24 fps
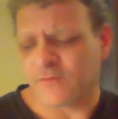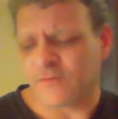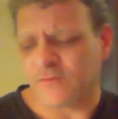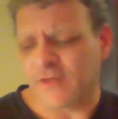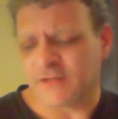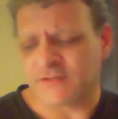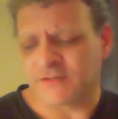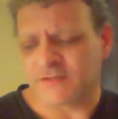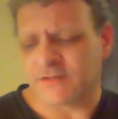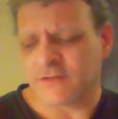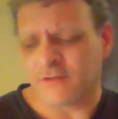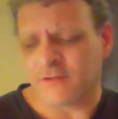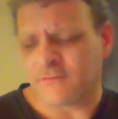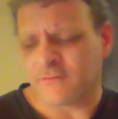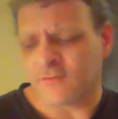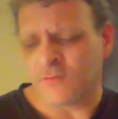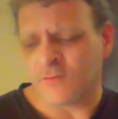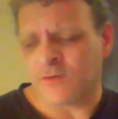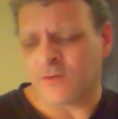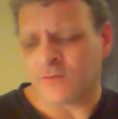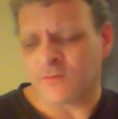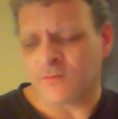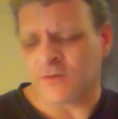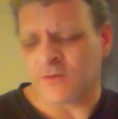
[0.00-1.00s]
That's another
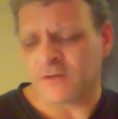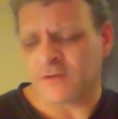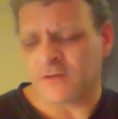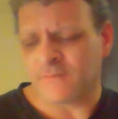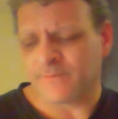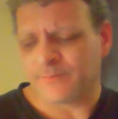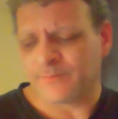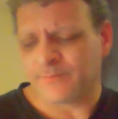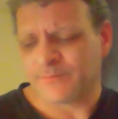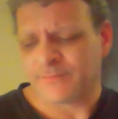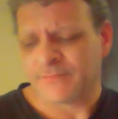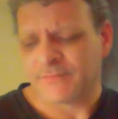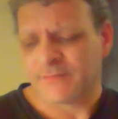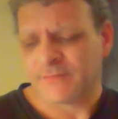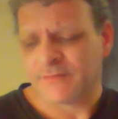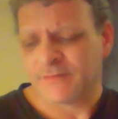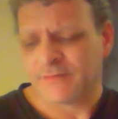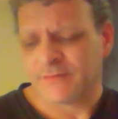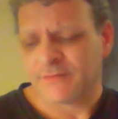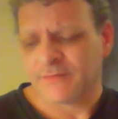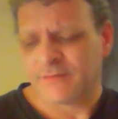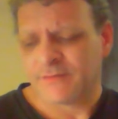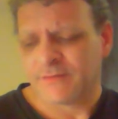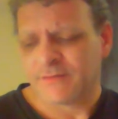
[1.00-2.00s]
one where
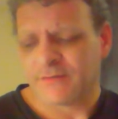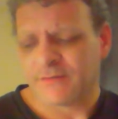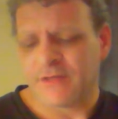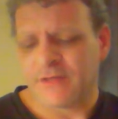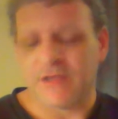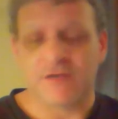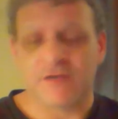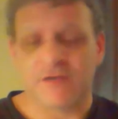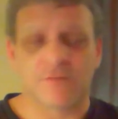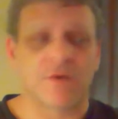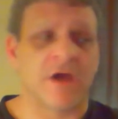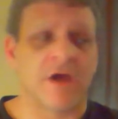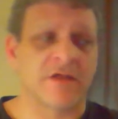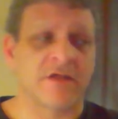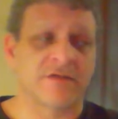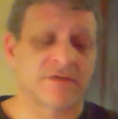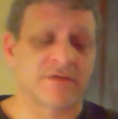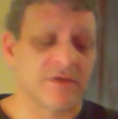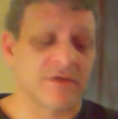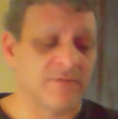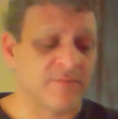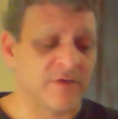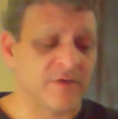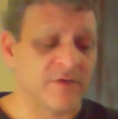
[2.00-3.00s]
he can write
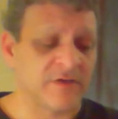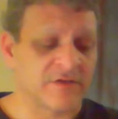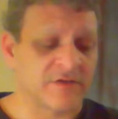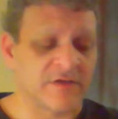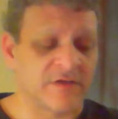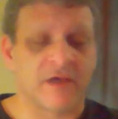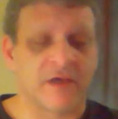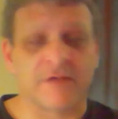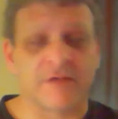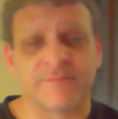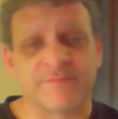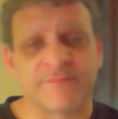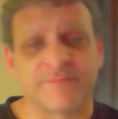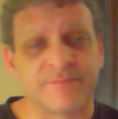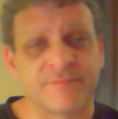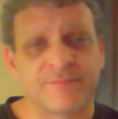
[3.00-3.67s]
stuff like that